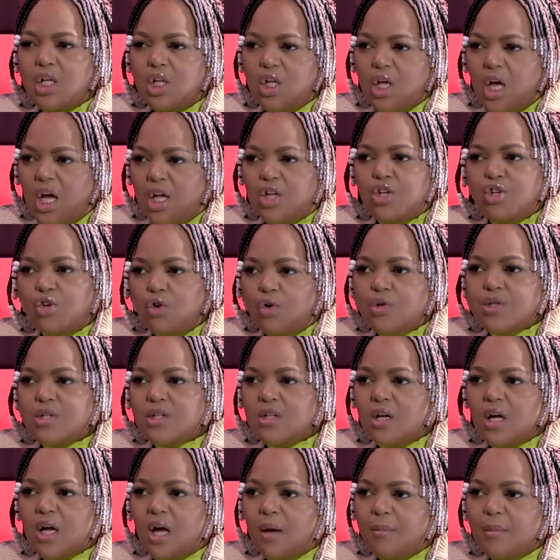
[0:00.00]
and you're also
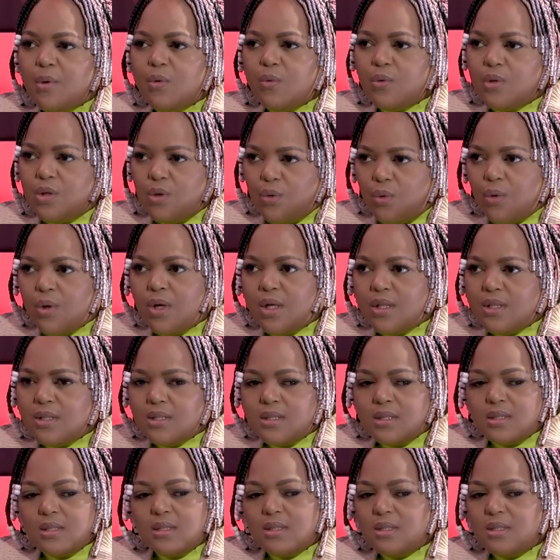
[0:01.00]
not coming with the coins,